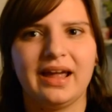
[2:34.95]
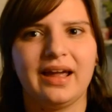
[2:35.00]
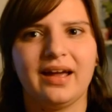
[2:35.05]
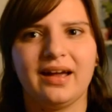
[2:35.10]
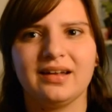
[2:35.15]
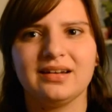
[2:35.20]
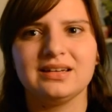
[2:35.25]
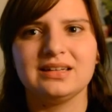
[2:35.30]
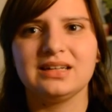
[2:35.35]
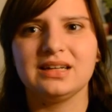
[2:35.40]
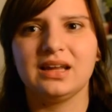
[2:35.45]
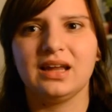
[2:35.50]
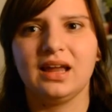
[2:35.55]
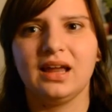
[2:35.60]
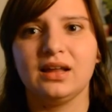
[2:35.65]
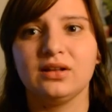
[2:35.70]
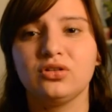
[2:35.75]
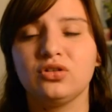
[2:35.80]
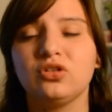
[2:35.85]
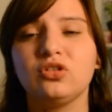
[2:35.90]
and
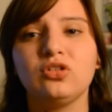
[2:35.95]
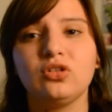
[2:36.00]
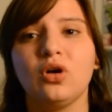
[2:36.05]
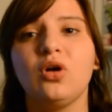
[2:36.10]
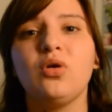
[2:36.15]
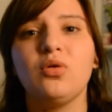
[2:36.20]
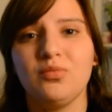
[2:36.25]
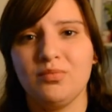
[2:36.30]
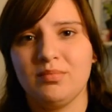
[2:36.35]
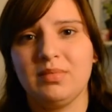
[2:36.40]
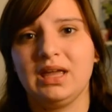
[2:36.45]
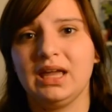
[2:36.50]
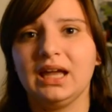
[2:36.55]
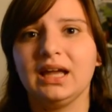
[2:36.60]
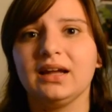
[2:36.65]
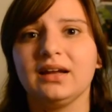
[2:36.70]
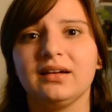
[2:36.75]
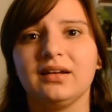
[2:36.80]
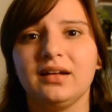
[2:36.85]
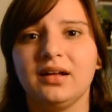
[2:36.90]
it's so
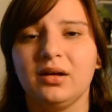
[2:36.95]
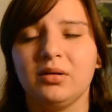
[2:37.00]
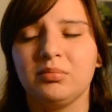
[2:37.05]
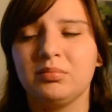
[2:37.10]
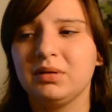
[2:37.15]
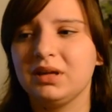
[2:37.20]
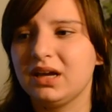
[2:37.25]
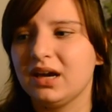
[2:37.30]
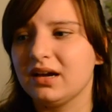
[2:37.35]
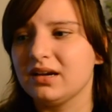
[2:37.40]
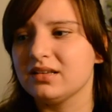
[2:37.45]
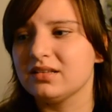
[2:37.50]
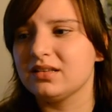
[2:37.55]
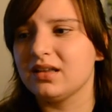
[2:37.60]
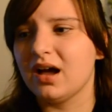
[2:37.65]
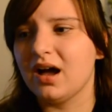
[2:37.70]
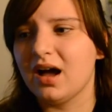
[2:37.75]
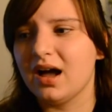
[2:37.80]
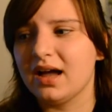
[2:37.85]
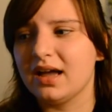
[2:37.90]
me because
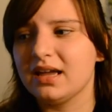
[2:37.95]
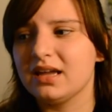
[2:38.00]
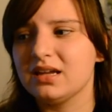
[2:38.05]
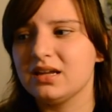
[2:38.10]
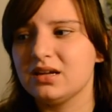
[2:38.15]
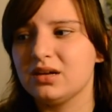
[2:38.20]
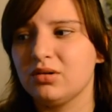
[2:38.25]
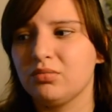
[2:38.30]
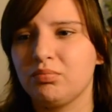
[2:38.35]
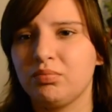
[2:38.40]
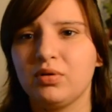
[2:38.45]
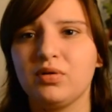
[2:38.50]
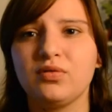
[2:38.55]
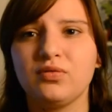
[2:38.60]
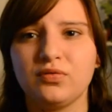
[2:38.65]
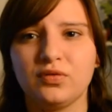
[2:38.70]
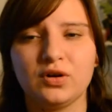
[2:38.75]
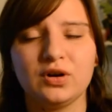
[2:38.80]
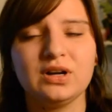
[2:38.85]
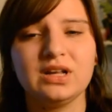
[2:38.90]
I
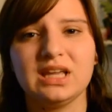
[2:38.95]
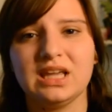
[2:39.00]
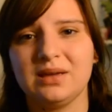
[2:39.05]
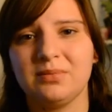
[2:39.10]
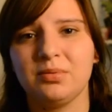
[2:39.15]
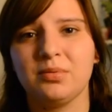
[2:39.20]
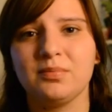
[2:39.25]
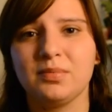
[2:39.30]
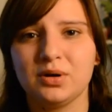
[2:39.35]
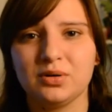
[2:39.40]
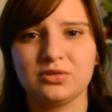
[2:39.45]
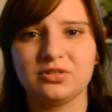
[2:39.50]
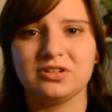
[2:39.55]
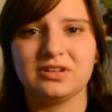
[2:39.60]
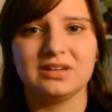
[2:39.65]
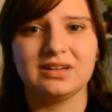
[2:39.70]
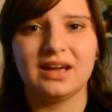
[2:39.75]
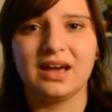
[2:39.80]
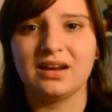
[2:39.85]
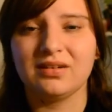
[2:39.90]
prefer to keep
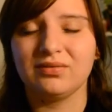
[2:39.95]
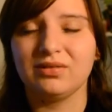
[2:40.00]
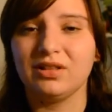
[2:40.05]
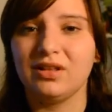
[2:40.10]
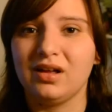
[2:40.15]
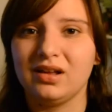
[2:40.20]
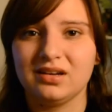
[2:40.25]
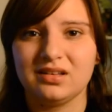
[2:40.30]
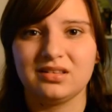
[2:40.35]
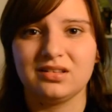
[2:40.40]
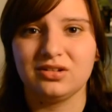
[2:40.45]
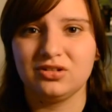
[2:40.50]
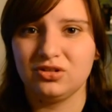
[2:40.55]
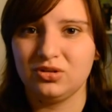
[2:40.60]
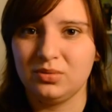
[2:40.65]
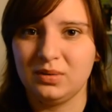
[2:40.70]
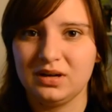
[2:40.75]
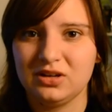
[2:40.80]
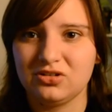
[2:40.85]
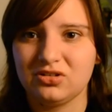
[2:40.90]
emotion out of a lot of
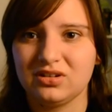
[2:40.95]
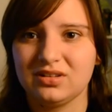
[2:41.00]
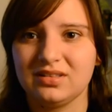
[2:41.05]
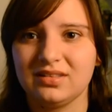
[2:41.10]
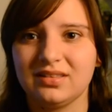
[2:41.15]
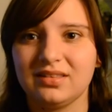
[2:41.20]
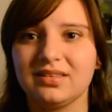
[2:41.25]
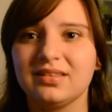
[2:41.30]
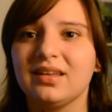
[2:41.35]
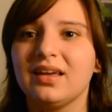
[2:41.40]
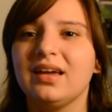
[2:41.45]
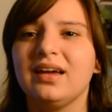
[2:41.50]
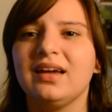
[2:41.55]
situations,